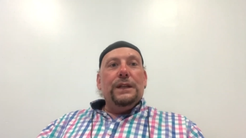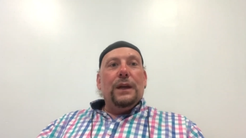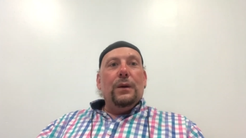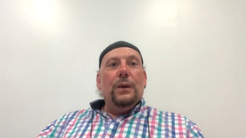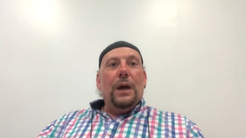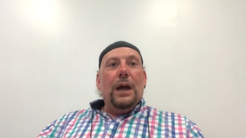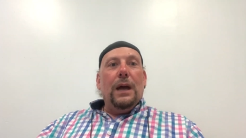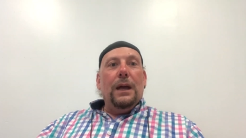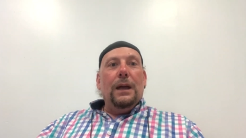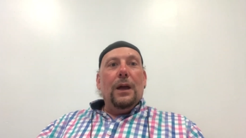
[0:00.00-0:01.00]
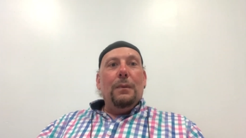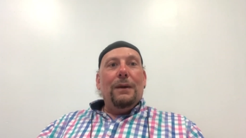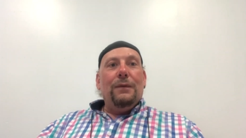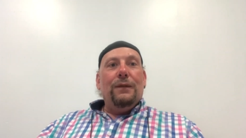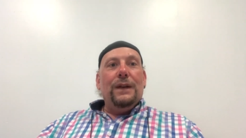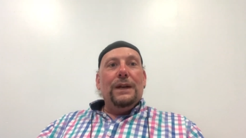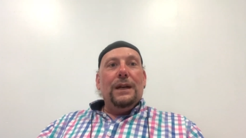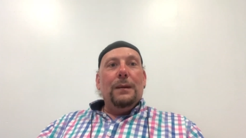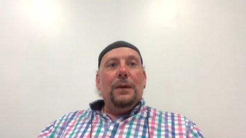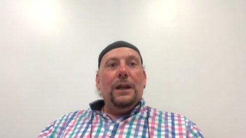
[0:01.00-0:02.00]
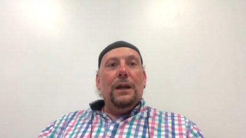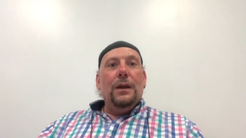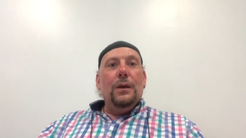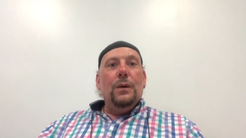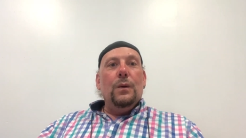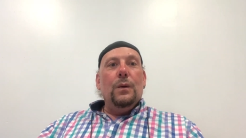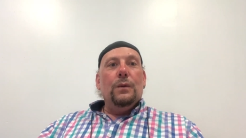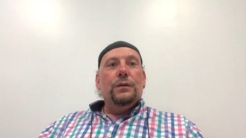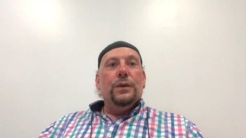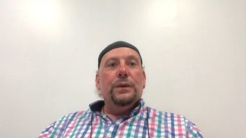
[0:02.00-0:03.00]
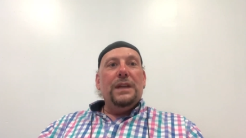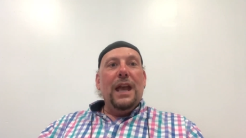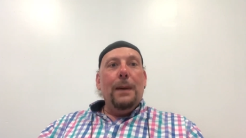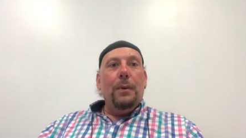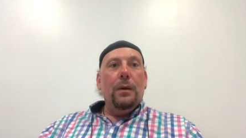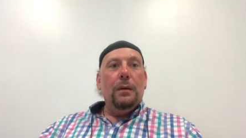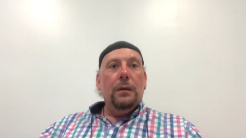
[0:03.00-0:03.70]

So I hope I haven't offended anybody who talks hip